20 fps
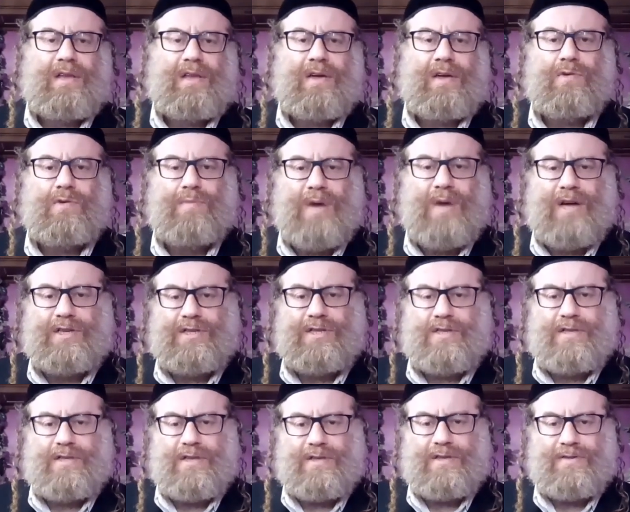uh, a
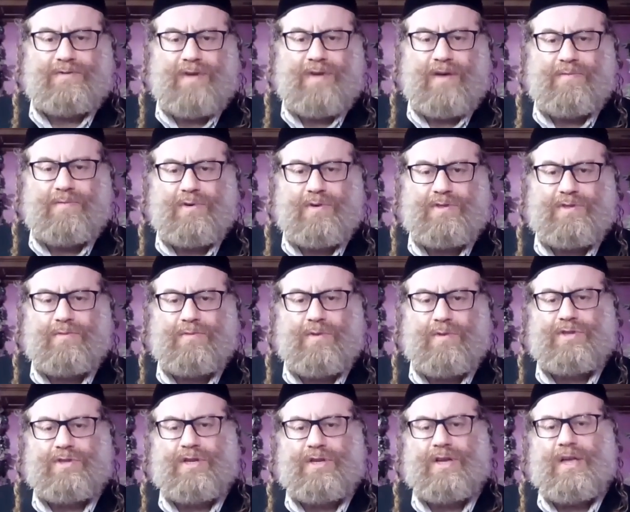chumash, these five books of
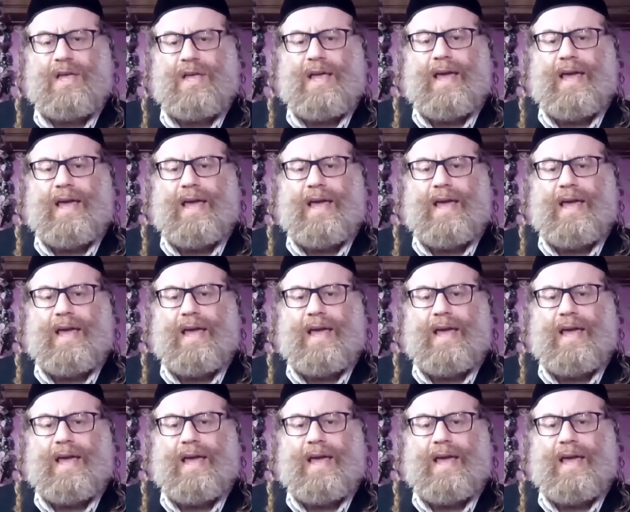Moshe,